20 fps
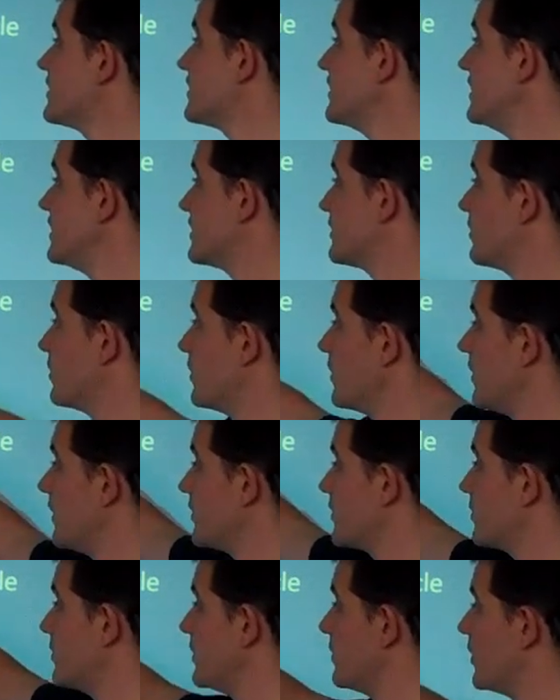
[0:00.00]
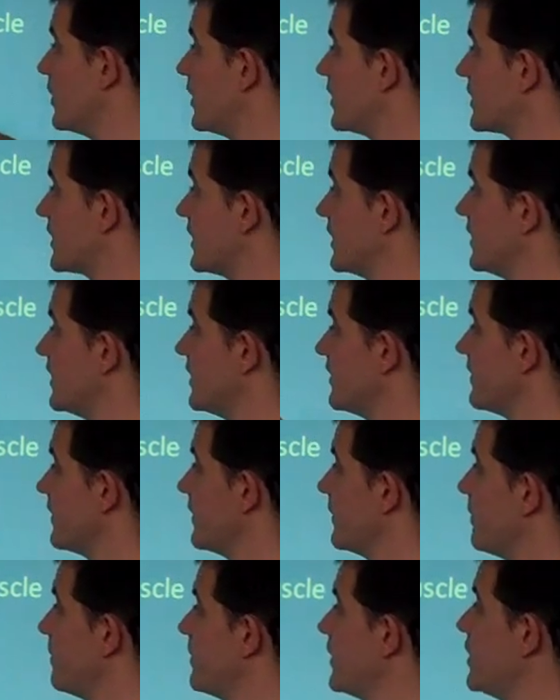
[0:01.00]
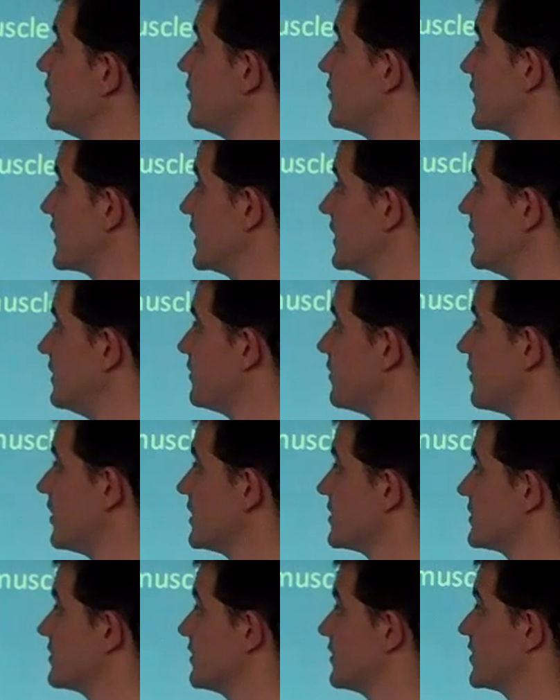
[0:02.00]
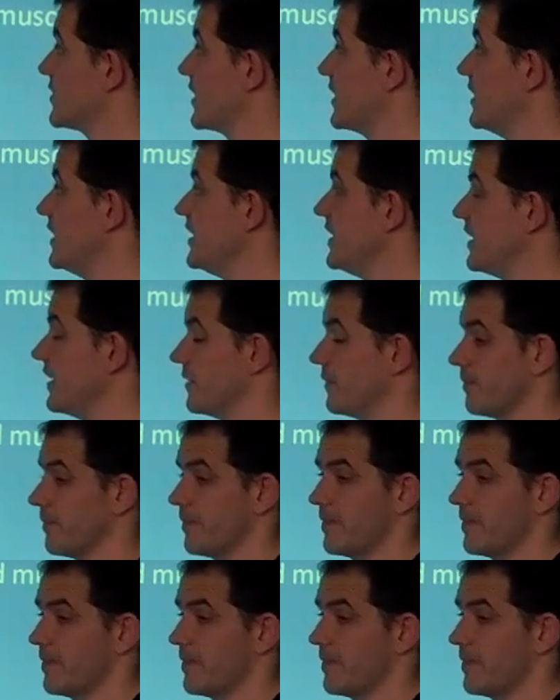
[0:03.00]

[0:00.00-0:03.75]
this needs to be working perfectly for us to stay lean.